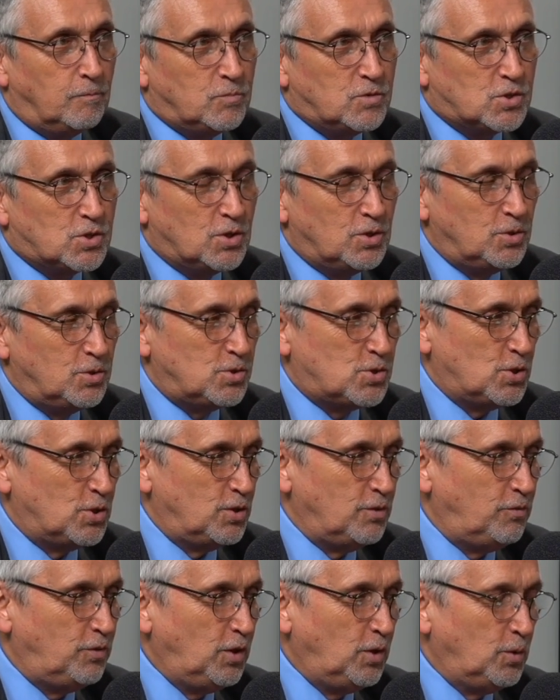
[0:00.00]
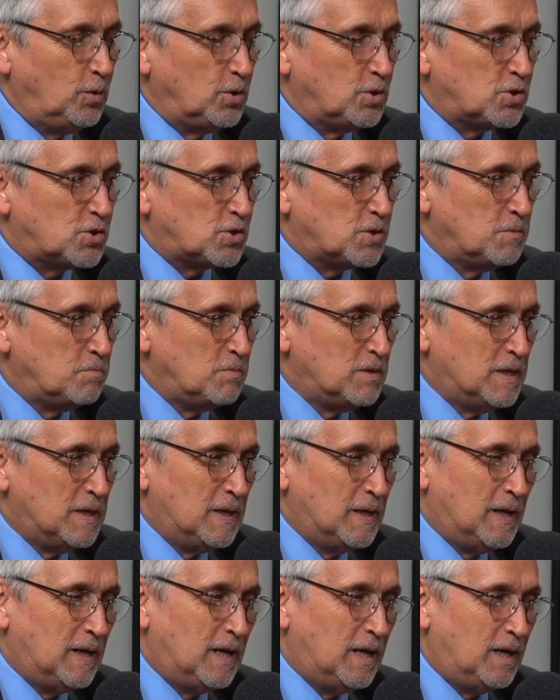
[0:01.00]
to the viewers
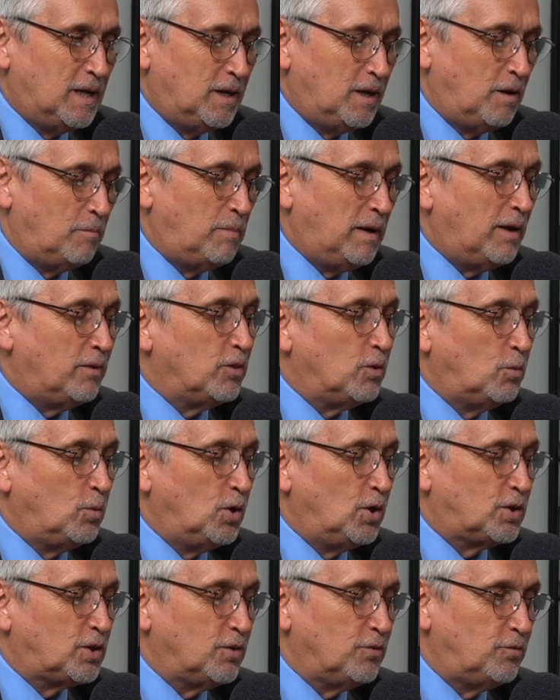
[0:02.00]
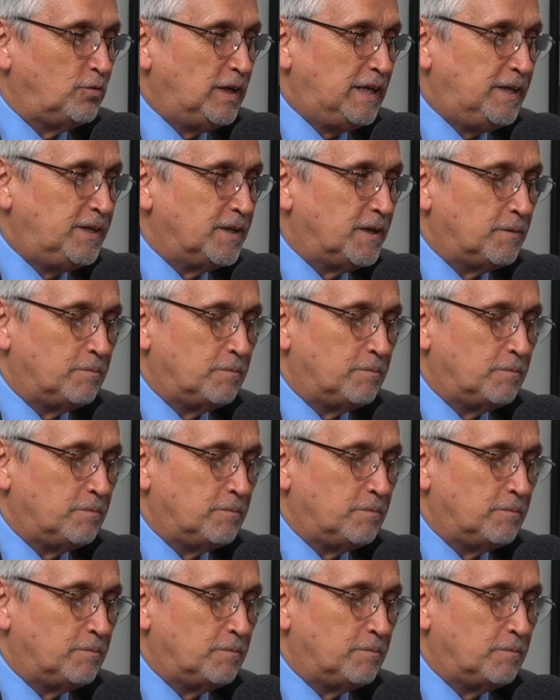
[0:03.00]
about the work of VIDA